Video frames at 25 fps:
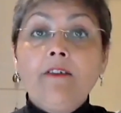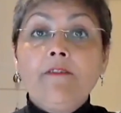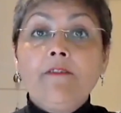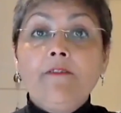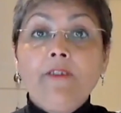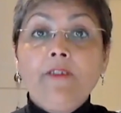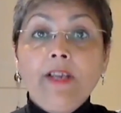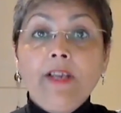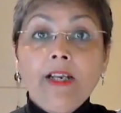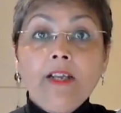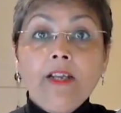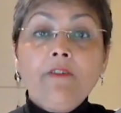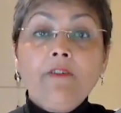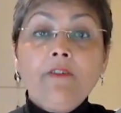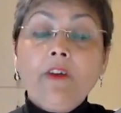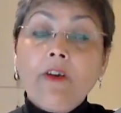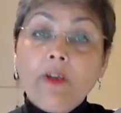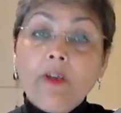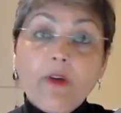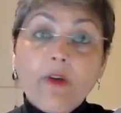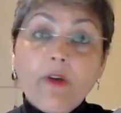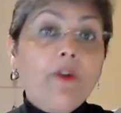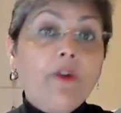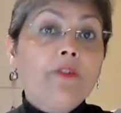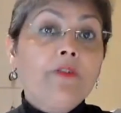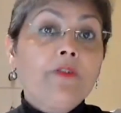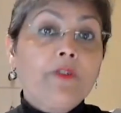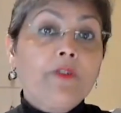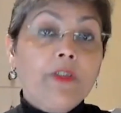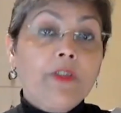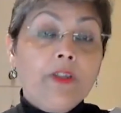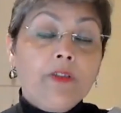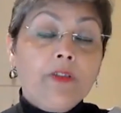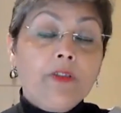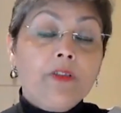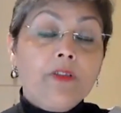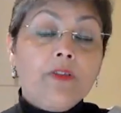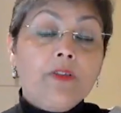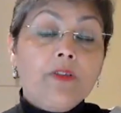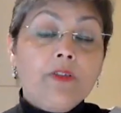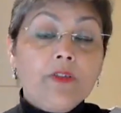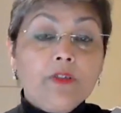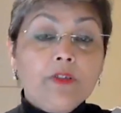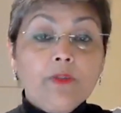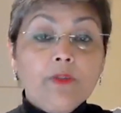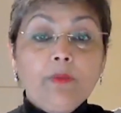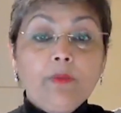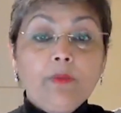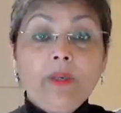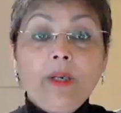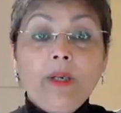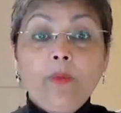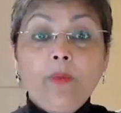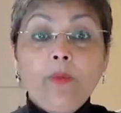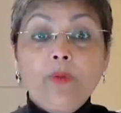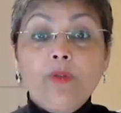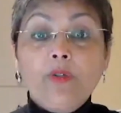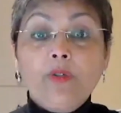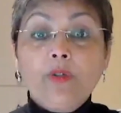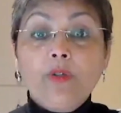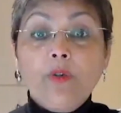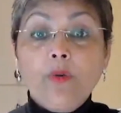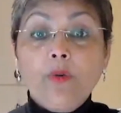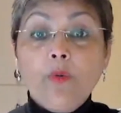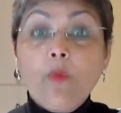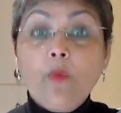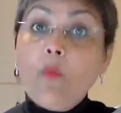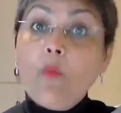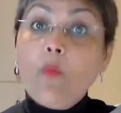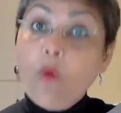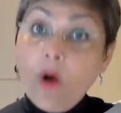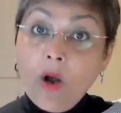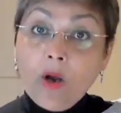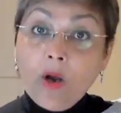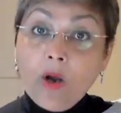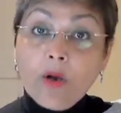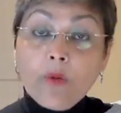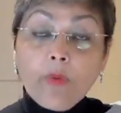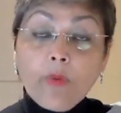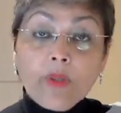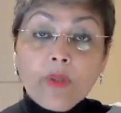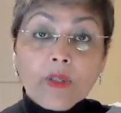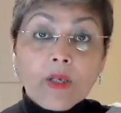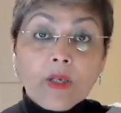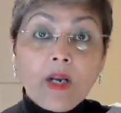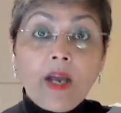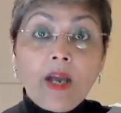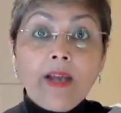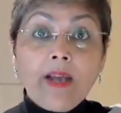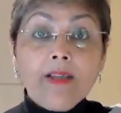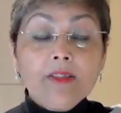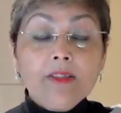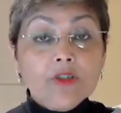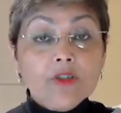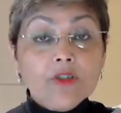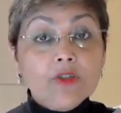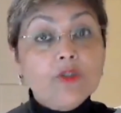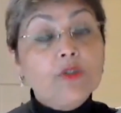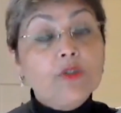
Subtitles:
feeling very confident to be able to work with clients,